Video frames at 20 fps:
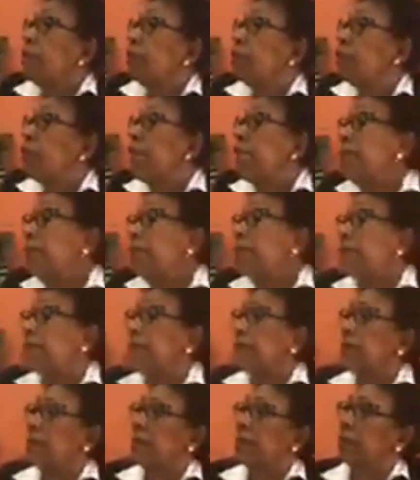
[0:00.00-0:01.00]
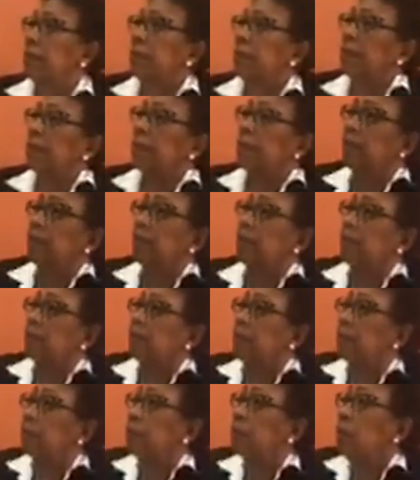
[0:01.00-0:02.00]
it rests.
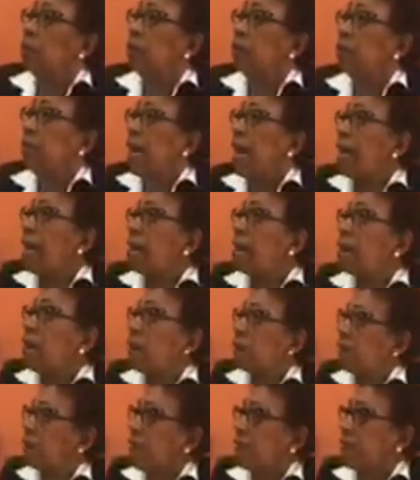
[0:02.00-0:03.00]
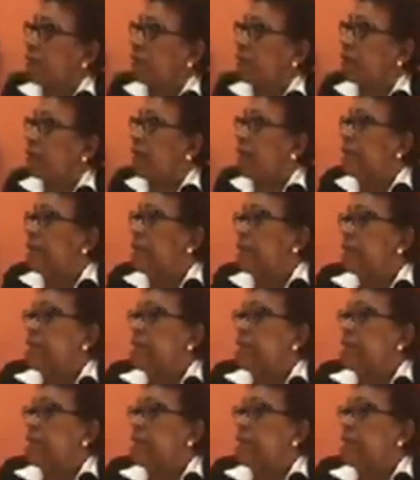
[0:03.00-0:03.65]
But I am not satisfied,